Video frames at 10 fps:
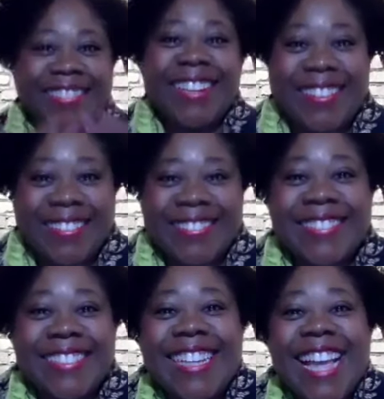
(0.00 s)

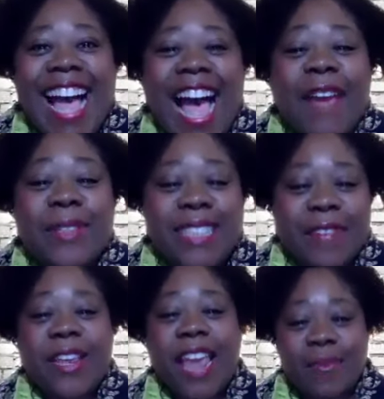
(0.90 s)
no, I will
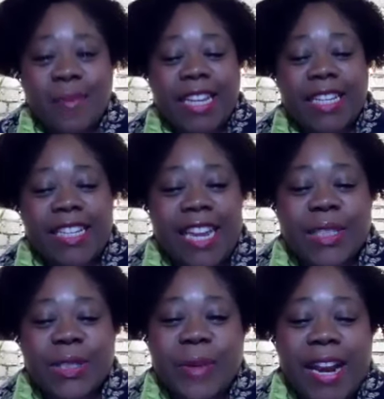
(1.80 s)
definitely have my
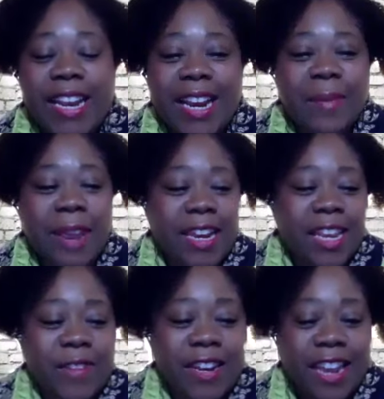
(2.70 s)
Kleenex ready, and I might
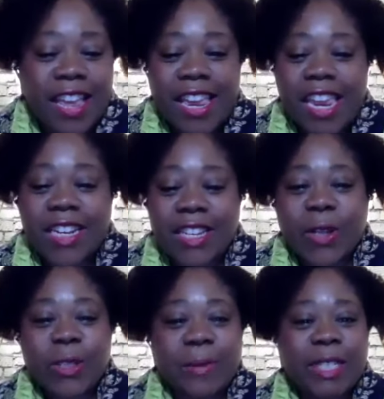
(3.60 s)
even
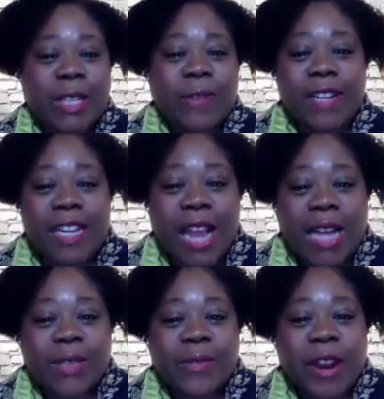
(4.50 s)
indulge myself in a
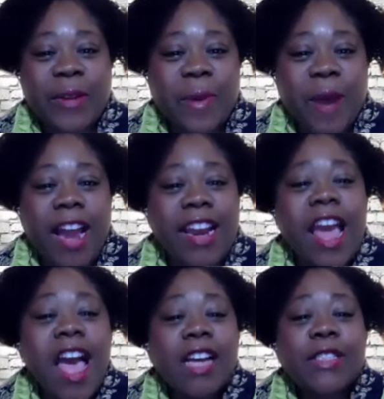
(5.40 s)
glass of red wine.
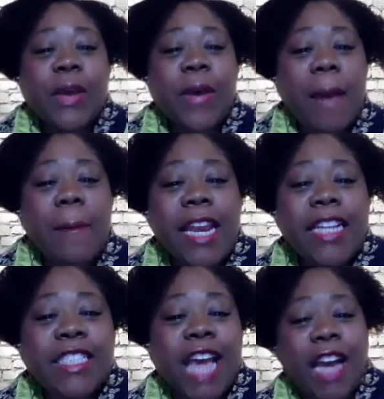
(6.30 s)
So how
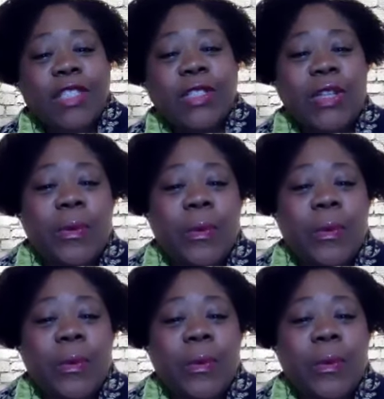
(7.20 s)
many doctors are